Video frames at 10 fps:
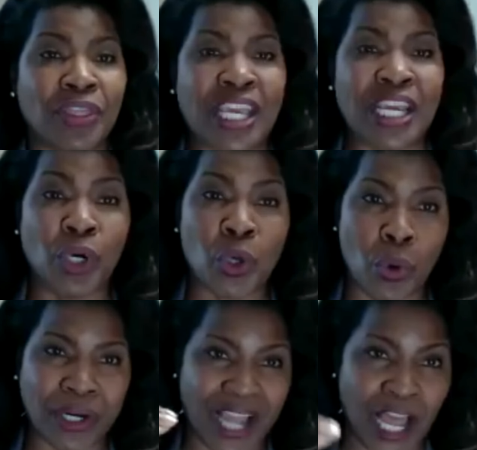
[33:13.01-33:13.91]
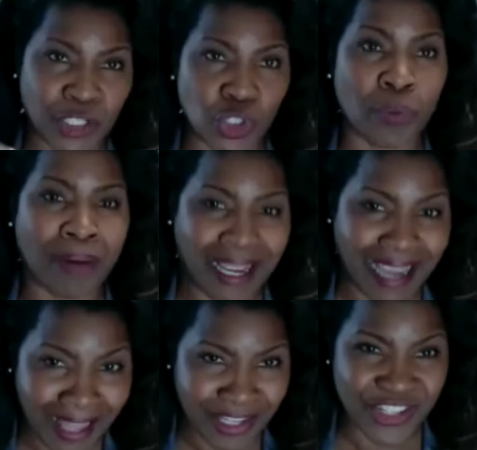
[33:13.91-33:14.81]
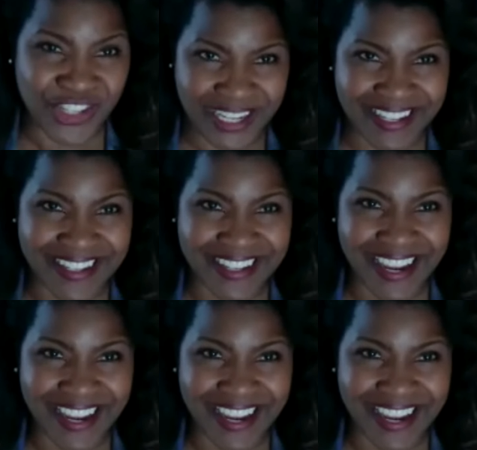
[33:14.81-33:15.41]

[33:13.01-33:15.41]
think we're going to undo biology